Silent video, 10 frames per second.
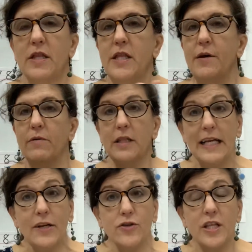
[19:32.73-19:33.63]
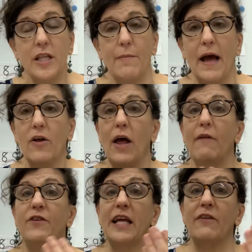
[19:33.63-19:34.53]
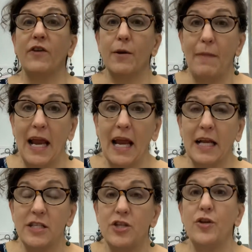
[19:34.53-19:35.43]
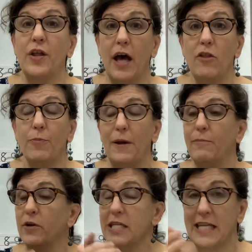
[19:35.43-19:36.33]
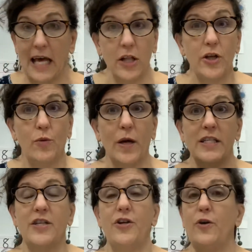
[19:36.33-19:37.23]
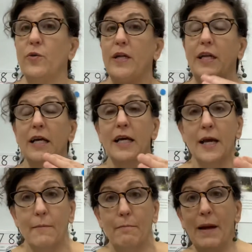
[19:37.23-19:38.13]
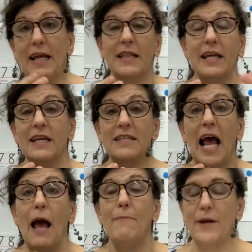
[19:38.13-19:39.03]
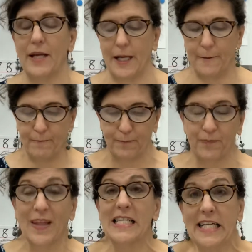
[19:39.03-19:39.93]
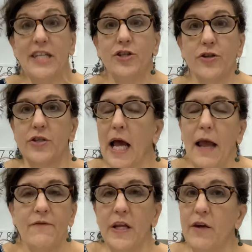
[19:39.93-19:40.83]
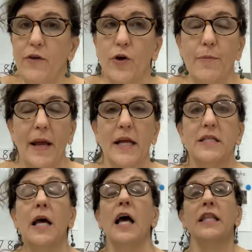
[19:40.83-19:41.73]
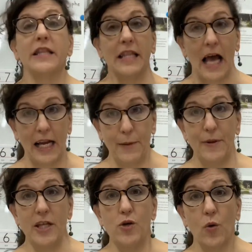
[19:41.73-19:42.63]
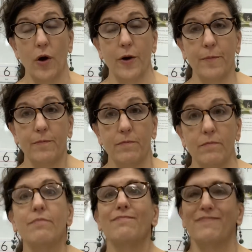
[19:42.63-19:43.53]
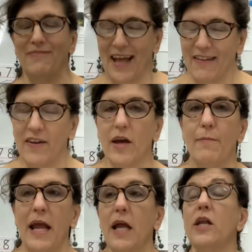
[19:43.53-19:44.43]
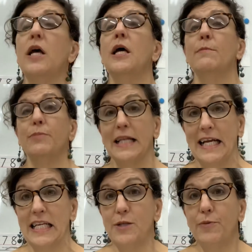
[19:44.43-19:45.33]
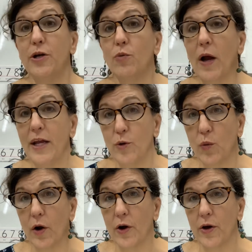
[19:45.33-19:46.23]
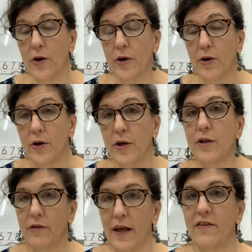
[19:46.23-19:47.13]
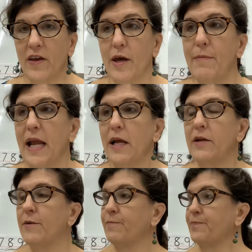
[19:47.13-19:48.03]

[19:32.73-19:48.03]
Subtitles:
The leaders in the battle have to give commands to the other people to tell you what to do and make things happen. And teachers, I have to give you commands. Line up at the door. That's a command. Please put away your work. That's a command.